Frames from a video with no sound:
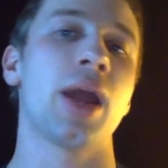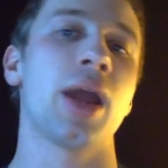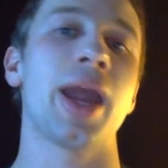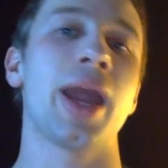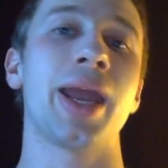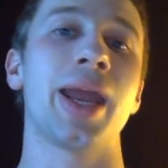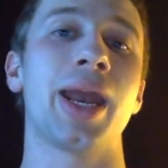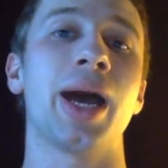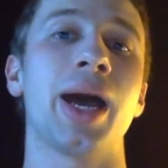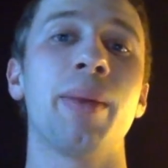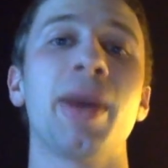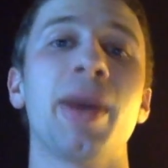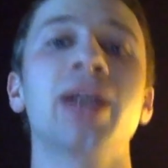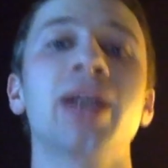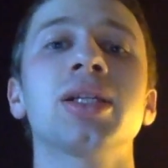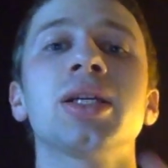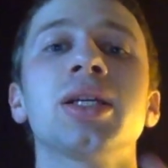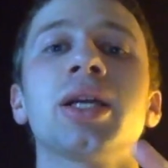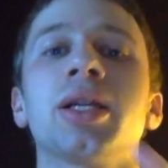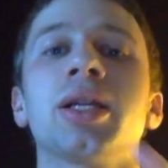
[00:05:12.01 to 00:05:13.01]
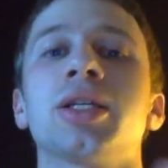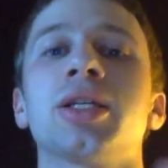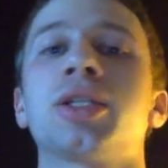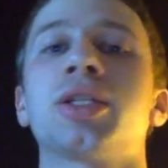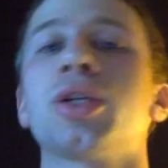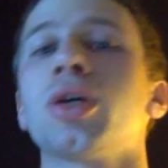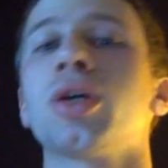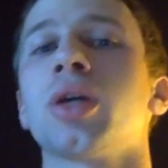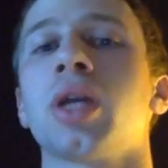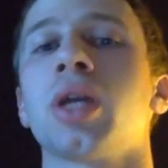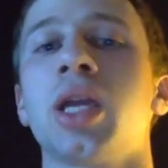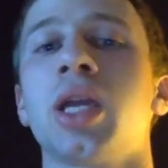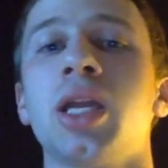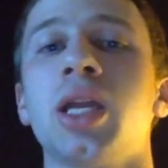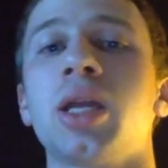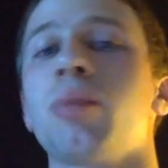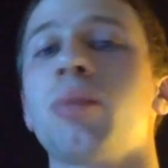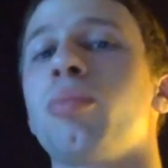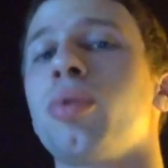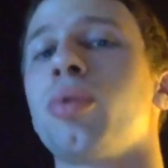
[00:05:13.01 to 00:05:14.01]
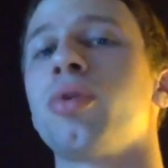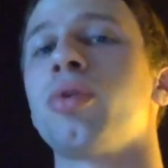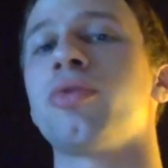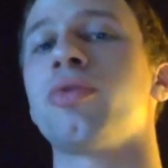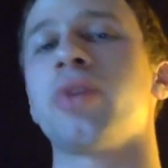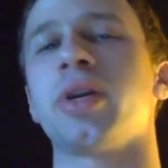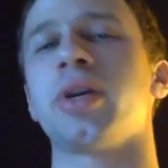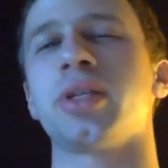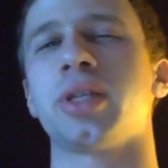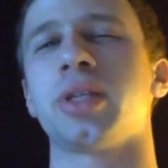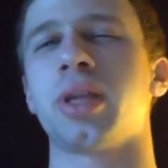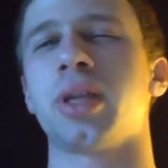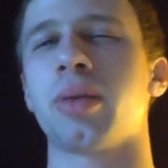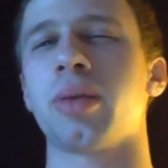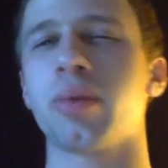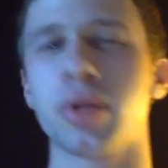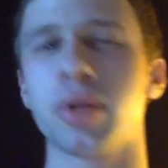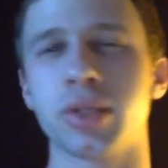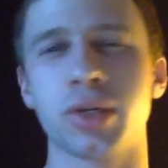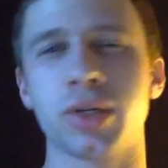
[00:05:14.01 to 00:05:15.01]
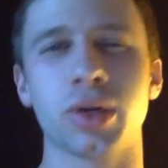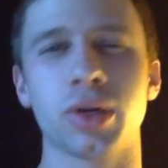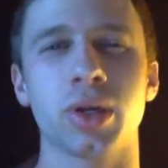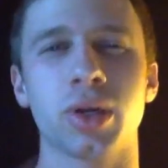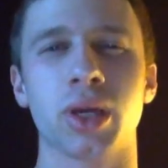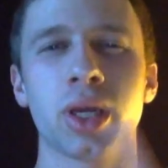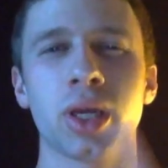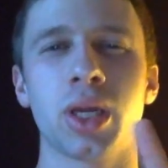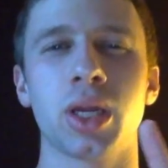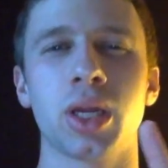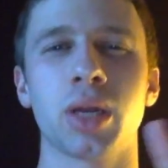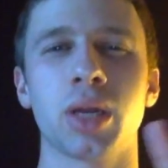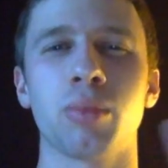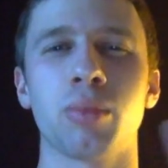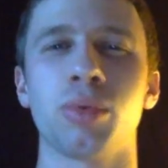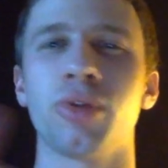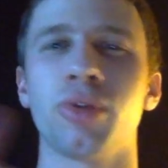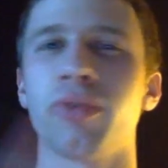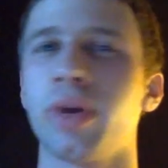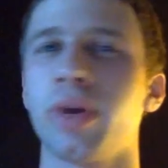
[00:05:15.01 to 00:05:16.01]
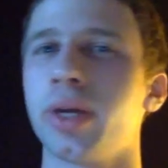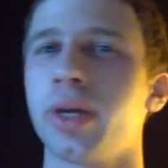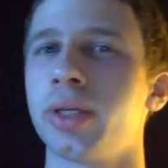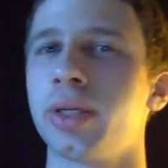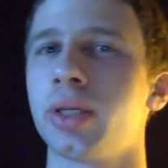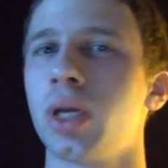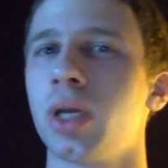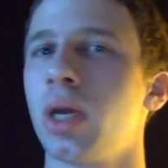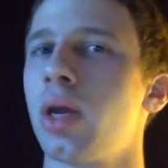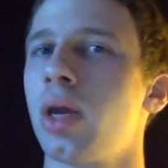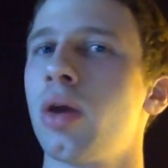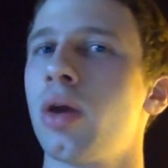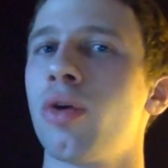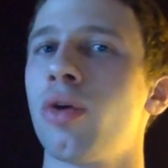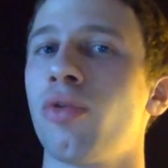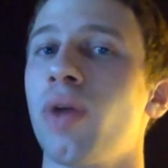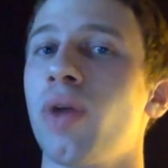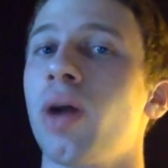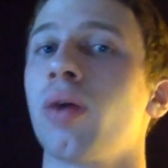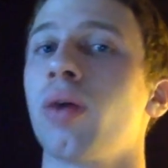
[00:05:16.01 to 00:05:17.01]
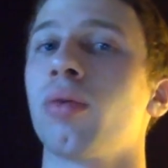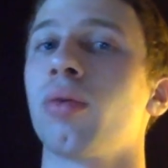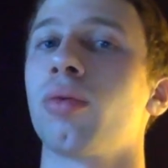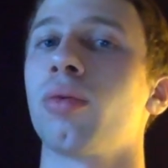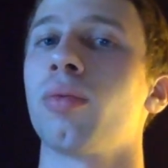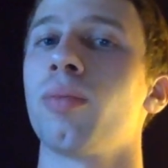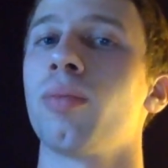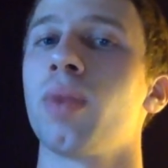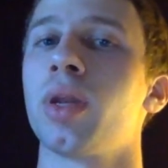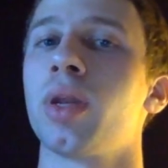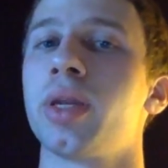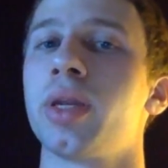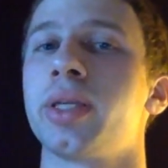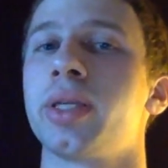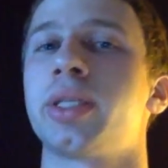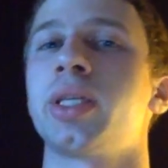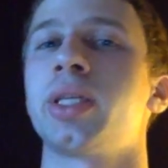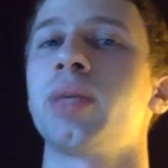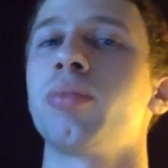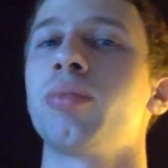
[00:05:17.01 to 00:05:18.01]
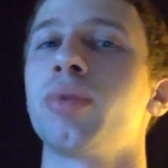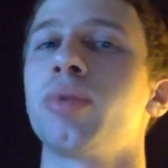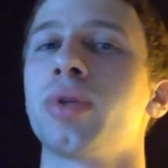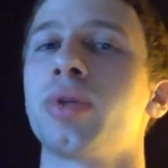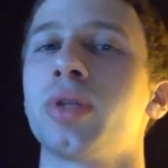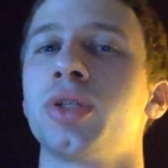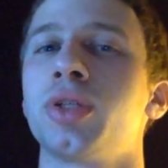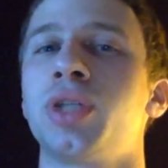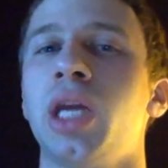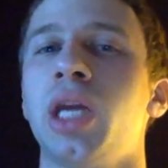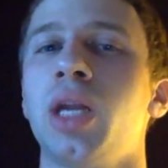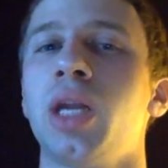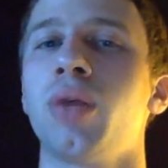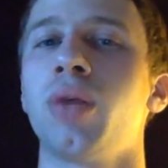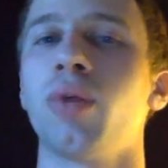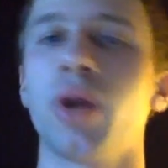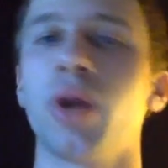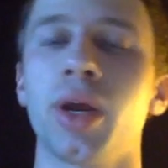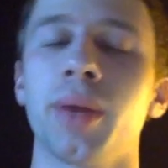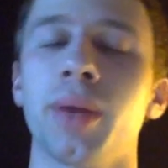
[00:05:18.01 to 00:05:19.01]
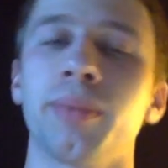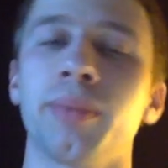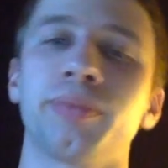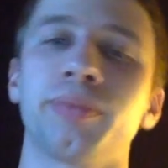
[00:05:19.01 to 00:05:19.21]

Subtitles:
and I'm actually going to start getting Blu-rays, and I'm going to start getting Blu-rays around December to January.